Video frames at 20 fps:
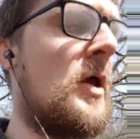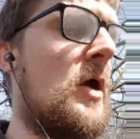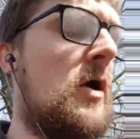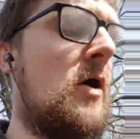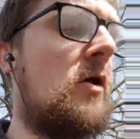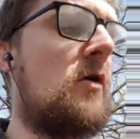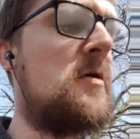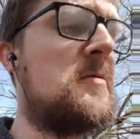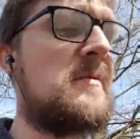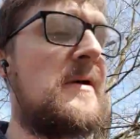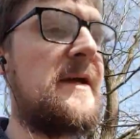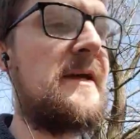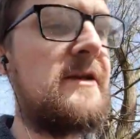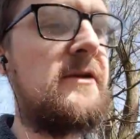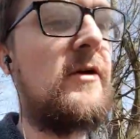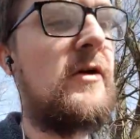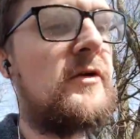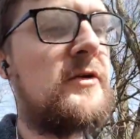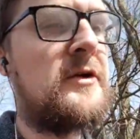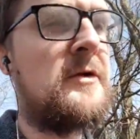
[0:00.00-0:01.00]
or it might
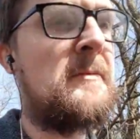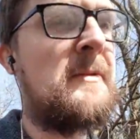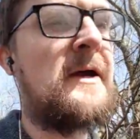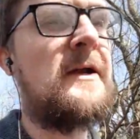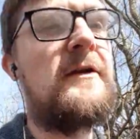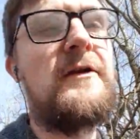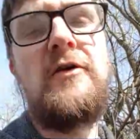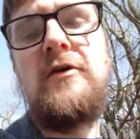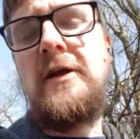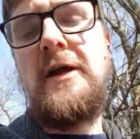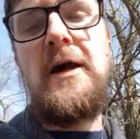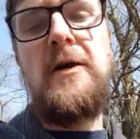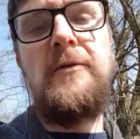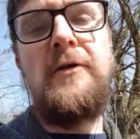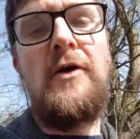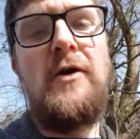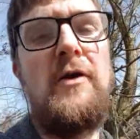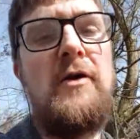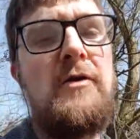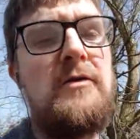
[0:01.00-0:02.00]
not, depending on how
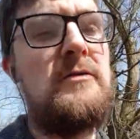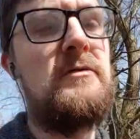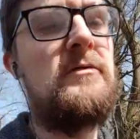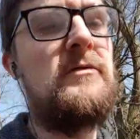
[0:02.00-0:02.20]
your